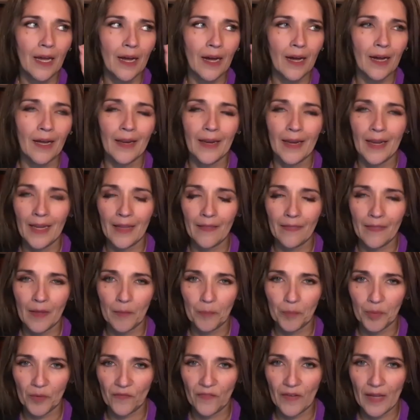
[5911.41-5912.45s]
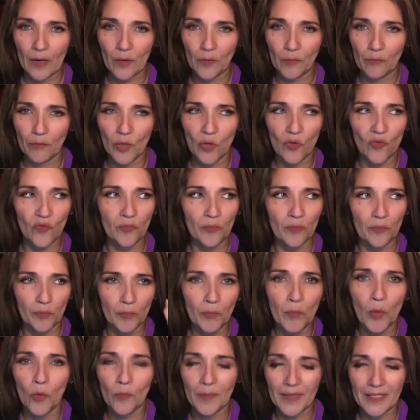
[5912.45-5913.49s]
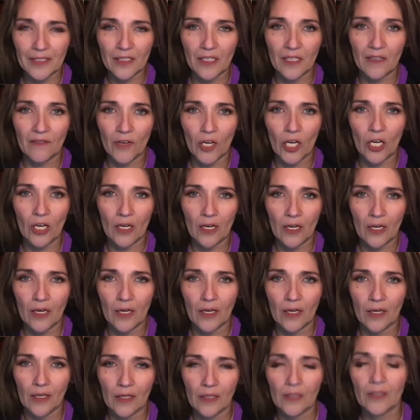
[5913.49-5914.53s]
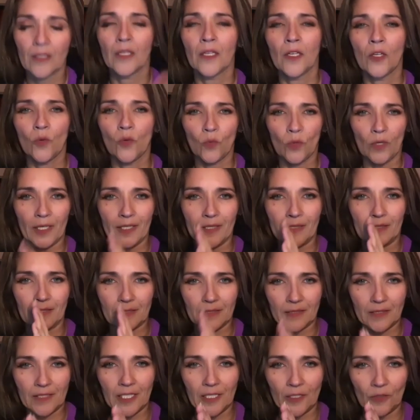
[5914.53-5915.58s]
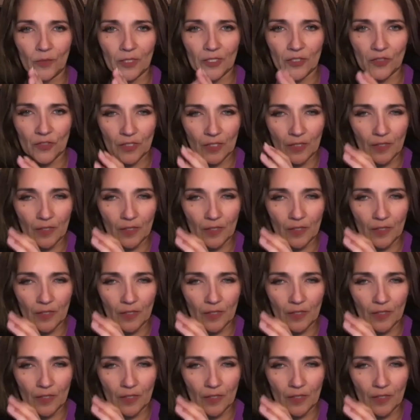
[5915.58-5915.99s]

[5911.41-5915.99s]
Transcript: I had that profound mo- moment of aha where I distinguished